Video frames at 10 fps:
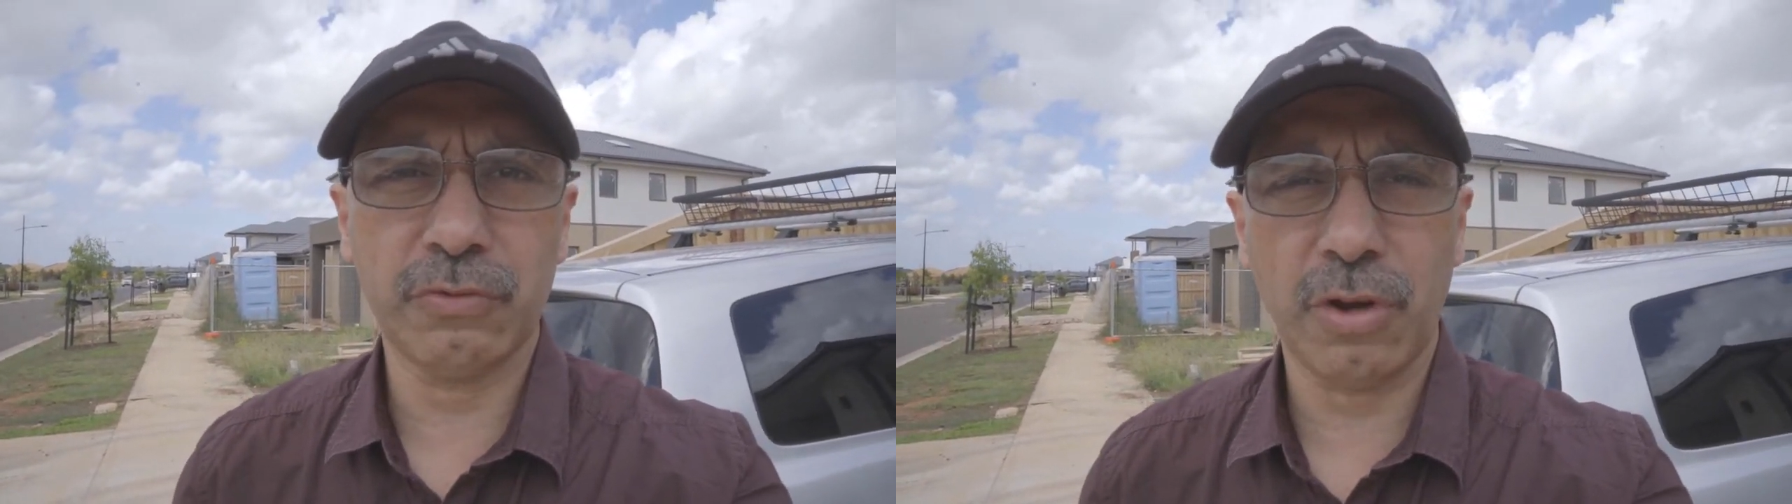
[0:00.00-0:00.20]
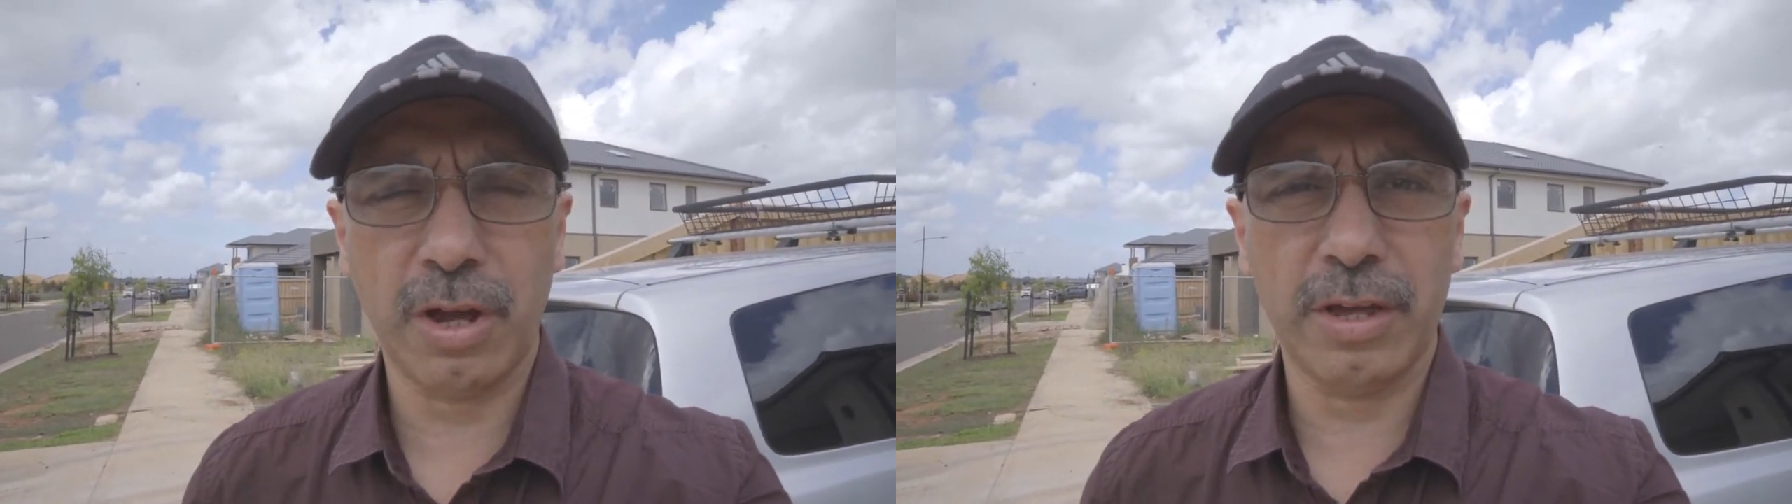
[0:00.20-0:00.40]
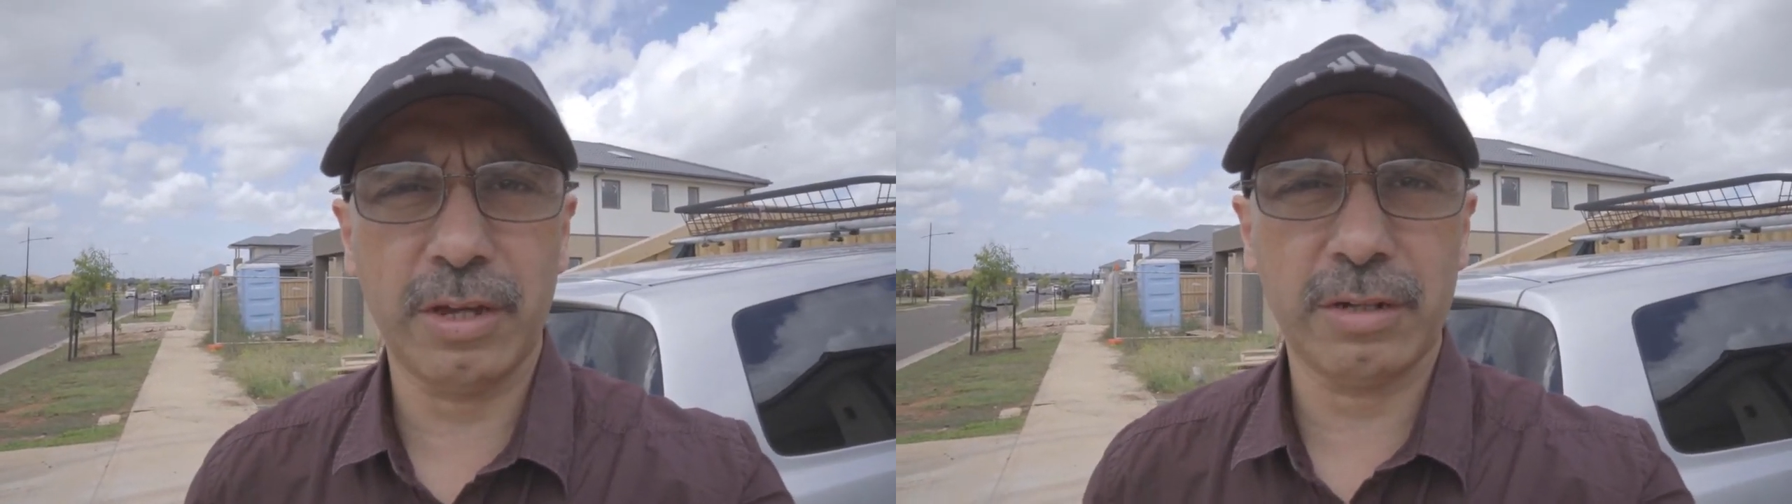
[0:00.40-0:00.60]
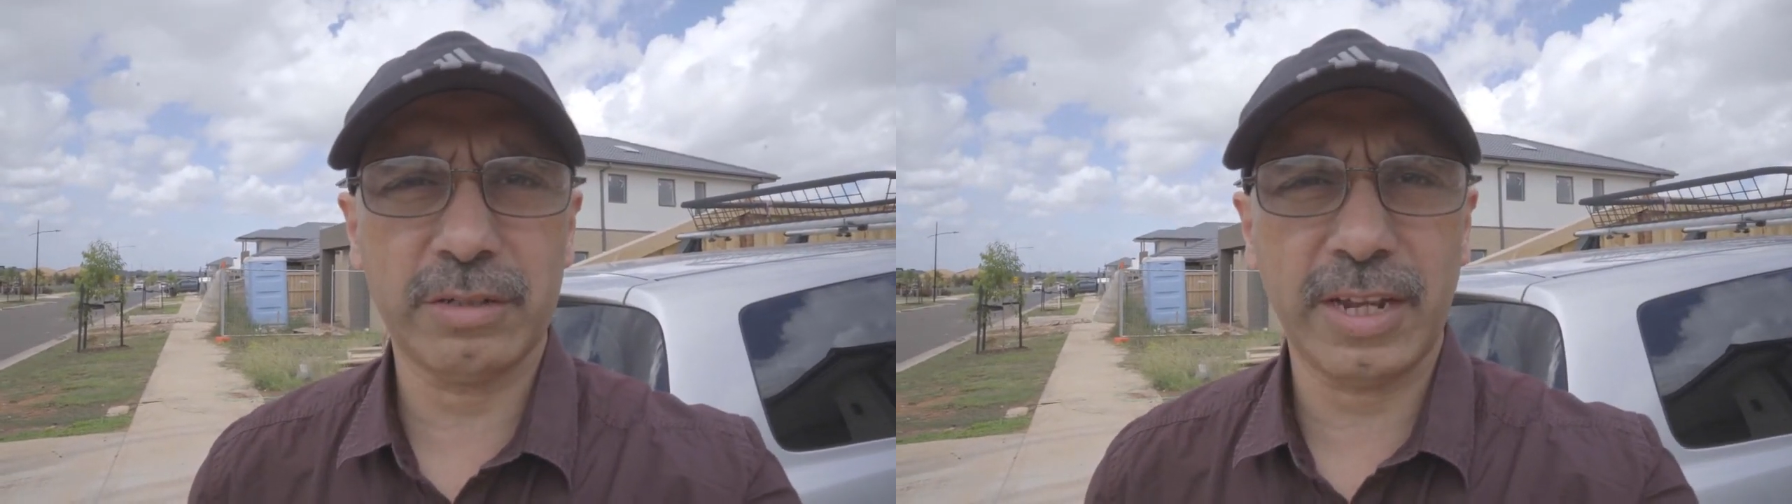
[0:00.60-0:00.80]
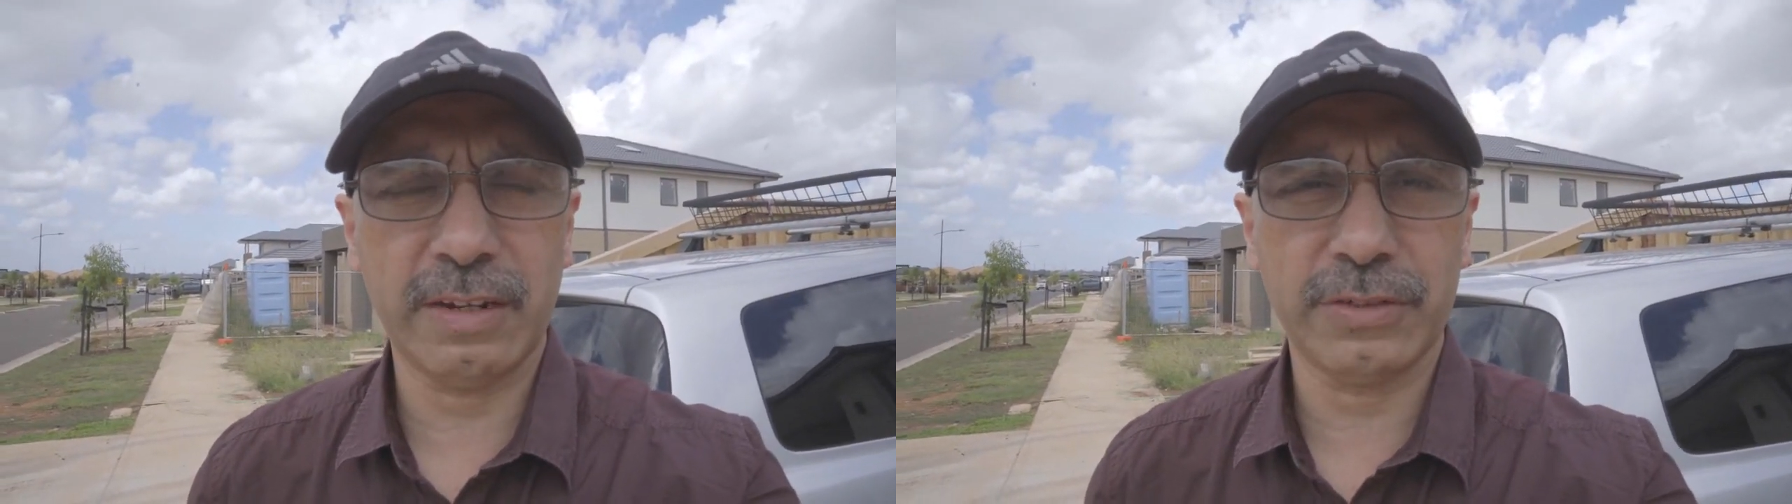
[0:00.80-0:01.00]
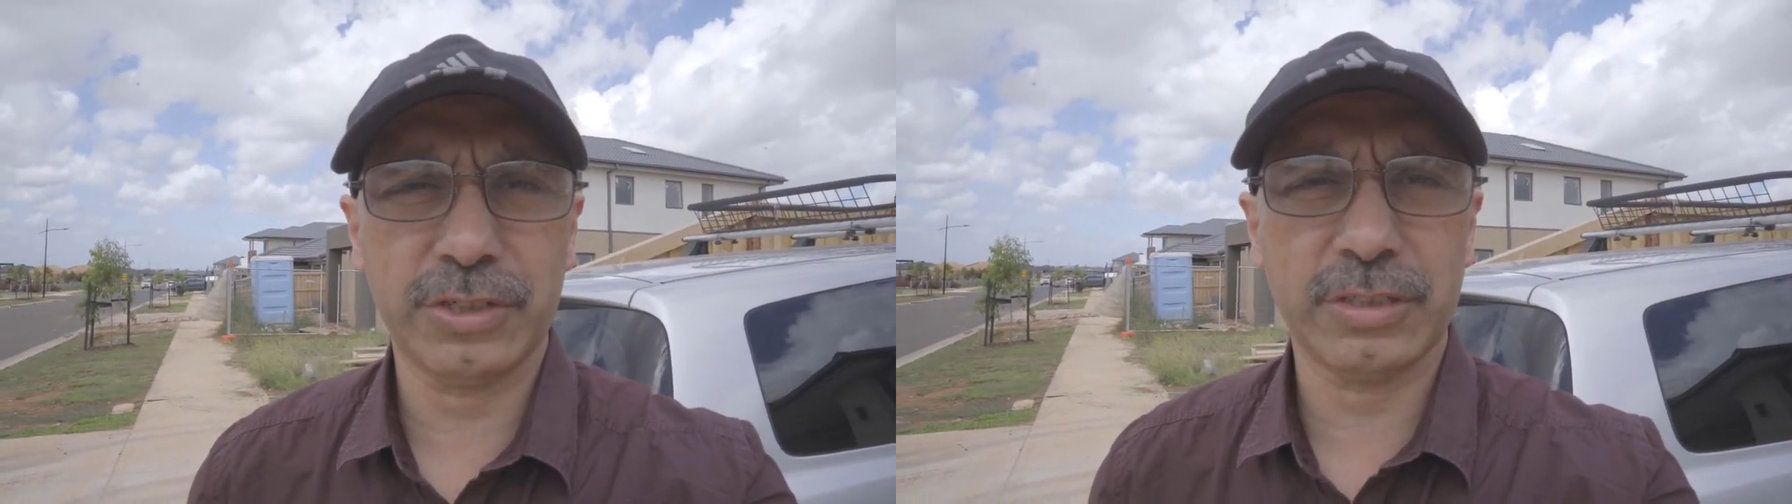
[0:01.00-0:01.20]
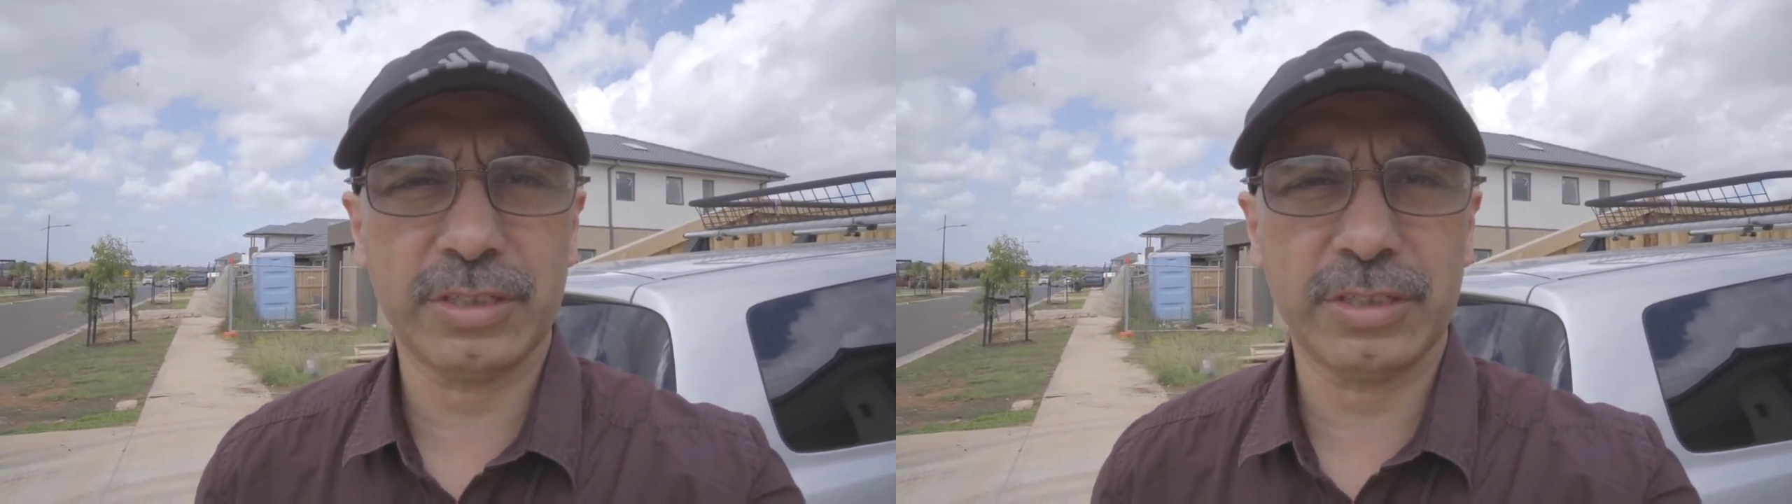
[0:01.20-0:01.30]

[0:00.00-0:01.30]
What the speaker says: dryer, television